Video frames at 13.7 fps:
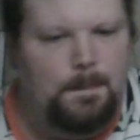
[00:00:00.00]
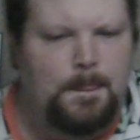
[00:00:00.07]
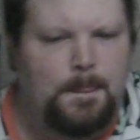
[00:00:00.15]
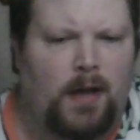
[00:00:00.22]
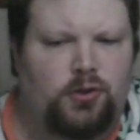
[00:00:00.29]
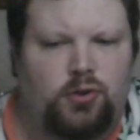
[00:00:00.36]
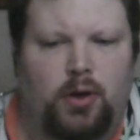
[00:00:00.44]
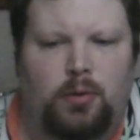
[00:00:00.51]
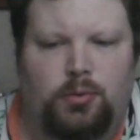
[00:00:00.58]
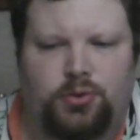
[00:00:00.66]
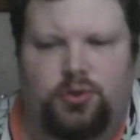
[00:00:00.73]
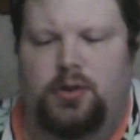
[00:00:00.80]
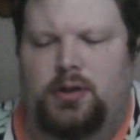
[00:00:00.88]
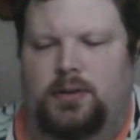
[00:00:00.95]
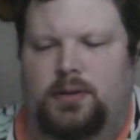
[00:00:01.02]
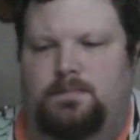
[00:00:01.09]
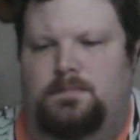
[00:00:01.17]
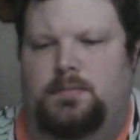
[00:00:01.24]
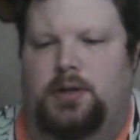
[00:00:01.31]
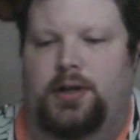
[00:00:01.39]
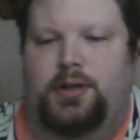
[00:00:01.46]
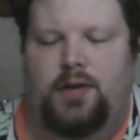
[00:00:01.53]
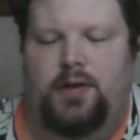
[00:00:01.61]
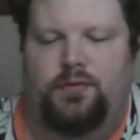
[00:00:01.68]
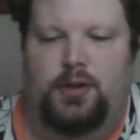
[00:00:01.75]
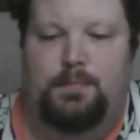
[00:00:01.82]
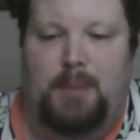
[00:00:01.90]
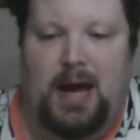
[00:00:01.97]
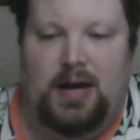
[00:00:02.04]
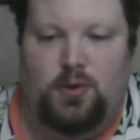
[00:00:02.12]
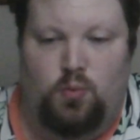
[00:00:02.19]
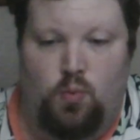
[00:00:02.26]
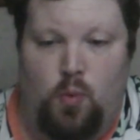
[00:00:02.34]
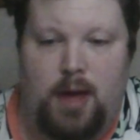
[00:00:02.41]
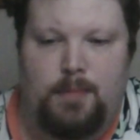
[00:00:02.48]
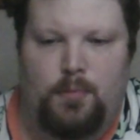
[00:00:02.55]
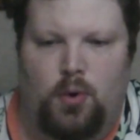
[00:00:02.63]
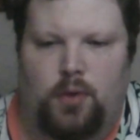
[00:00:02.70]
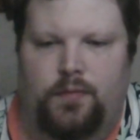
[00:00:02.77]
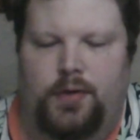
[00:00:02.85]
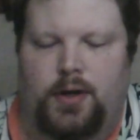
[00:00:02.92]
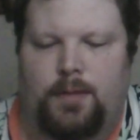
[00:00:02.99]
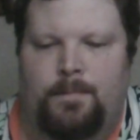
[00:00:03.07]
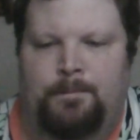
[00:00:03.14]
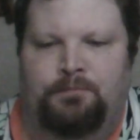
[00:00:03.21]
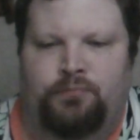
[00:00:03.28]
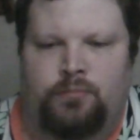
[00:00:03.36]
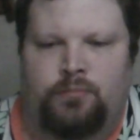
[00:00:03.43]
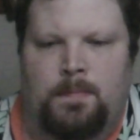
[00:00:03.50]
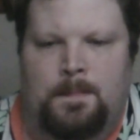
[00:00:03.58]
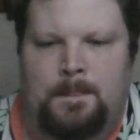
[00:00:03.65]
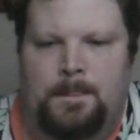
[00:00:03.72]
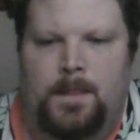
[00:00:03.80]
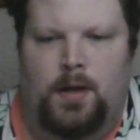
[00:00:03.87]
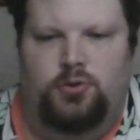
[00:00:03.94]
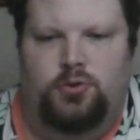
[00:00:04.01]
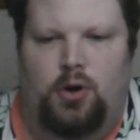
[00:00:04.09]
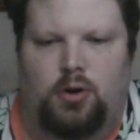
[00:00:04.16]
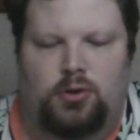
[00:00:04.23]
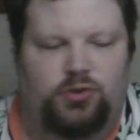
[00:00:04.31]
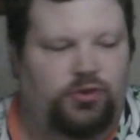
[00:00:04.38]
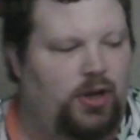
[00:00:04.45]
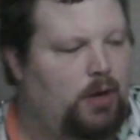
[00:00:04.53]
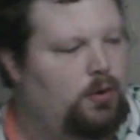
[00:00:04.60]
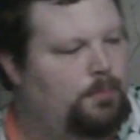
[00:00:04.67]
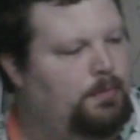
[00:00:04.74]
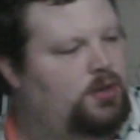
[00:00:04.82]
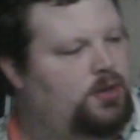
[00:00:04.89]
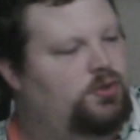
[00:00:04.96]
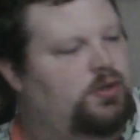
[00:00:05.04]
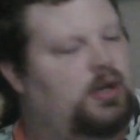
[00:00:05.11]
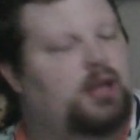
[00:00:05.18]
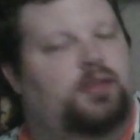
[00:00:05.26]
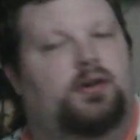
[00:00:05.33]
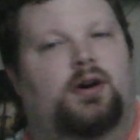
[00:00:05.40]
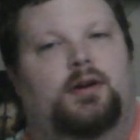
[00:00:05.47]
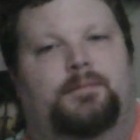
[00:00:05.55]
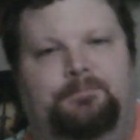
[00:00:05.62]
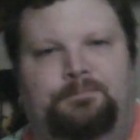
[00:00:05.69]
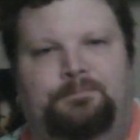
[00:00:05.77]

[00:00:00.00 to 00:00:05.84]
So it was good. It definitely packed way more of a tart, sour punch than I thought.